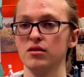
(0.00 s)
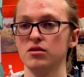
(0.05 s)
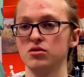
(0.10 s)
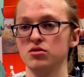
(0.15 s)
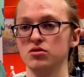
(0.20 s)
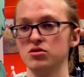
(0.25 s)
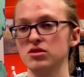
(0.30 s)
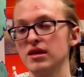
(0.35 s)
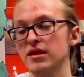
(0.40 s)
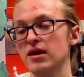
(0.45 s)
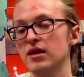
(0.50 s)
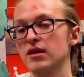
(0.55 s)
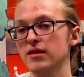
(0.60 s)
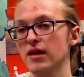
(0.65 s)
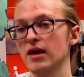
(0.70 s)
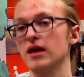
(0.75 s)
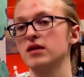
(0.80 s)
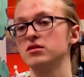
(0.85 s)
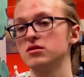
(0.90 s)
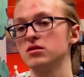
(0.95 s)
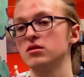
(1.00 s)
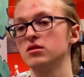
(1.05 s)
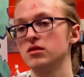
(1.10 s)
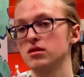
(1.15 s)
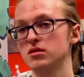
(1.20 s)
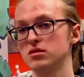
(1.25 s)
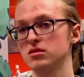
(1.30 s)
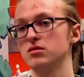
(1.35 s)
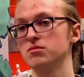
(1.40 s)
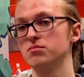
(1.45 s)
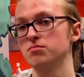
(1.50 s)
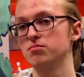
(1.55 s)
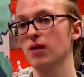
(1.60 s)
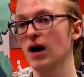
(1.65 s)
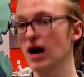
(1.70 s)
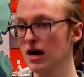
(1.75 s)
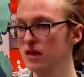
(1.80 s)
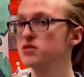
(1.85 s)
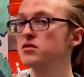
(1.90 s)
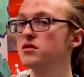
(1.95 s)
Do you say that has a
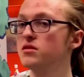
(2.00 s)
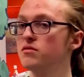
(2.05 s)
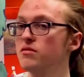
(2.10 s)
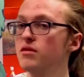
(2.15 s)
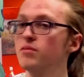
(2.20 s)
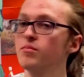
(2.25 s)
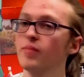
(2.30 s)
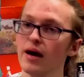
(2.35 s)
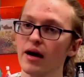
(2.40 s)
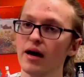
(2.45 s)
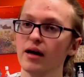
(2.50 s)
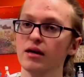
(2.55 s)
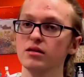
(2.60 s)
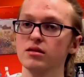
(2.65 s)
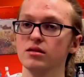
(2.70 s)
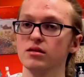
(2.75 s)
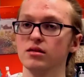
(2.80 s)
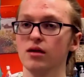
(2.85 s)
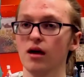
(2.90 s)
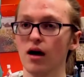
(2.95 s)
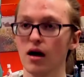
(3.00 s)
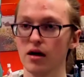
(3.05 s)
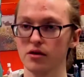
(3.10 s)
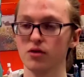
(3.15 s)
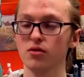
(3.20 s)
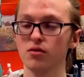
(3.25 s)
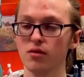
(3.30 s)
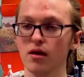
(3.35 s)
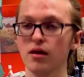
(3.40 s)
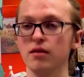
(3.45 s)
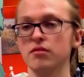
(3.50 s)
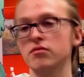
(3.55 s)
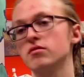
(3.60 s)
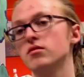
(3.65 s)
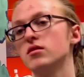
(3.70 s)
positive impact on your life?